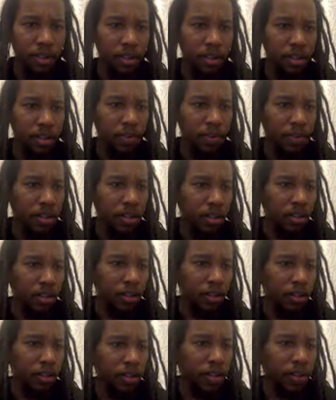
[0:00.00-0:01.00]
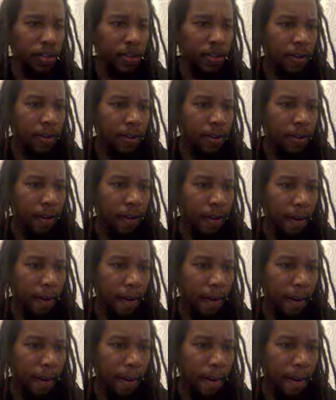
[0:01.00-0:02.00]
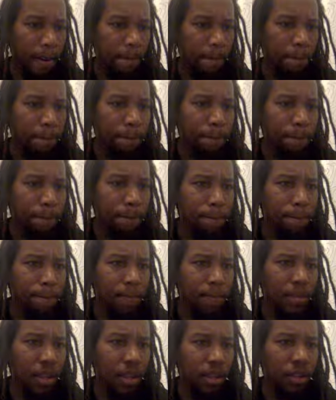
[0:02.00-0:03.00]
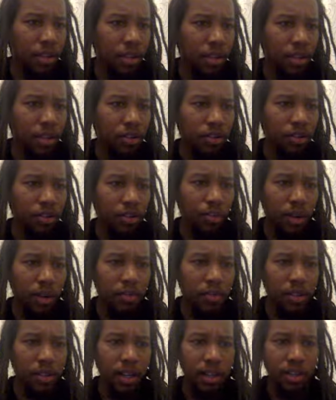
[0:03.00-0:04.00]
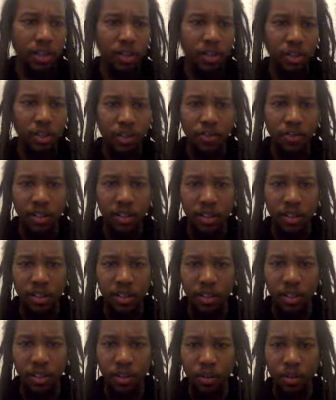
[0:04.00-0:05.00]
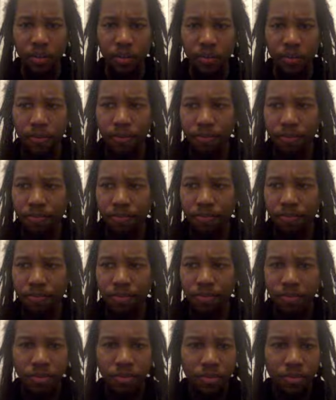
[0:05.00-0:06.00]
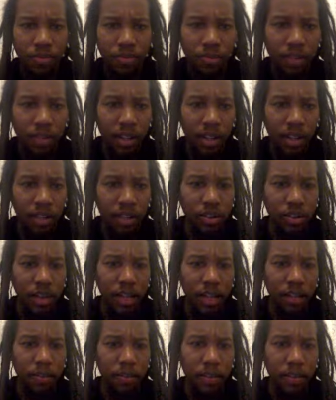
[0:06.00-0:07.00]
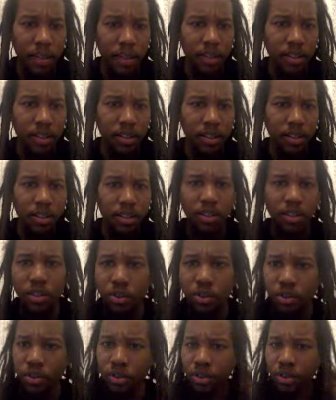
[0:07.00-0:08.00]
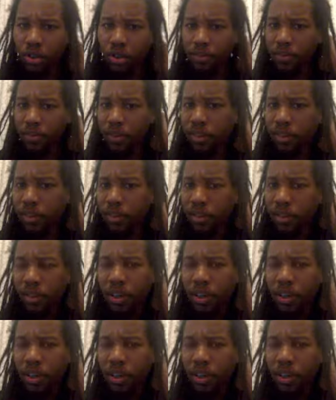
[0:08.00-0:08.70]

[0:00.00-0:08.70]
stuff in here. Then there's the WebSocket service itself. So I had to make this new service